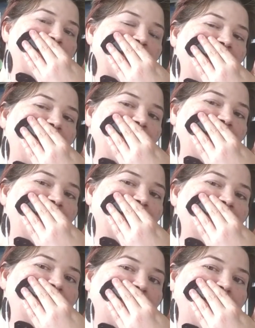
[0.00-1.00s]
of the
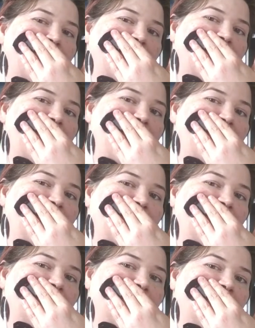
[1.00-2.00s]
clavicle, right above the
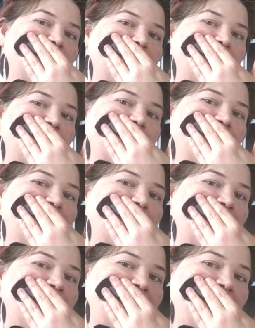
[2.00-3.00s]
clavicle, on
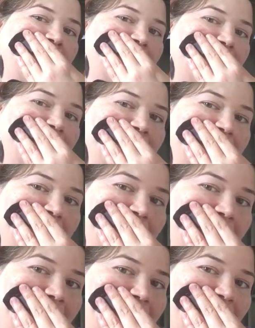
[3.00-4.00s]
the edge here, right on top of the
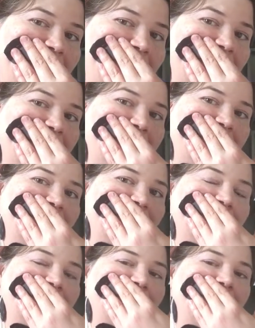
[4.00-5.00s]
clavicle,
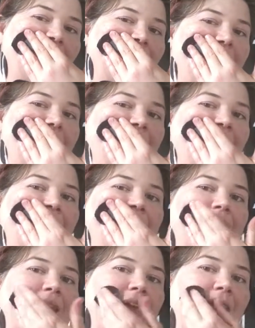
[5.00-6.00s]
on the neck.
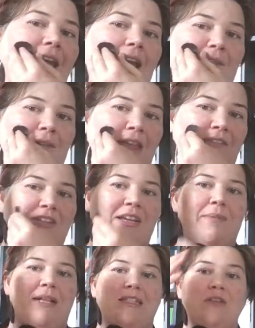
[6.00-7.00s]
And run that for 10
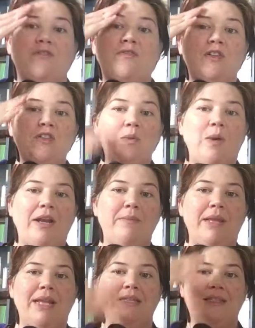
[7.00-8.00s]
minutes. So full 20
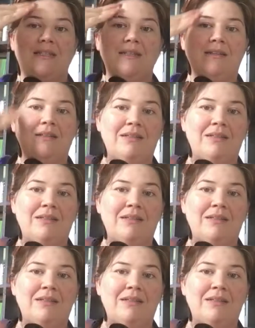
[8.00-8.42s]
minutes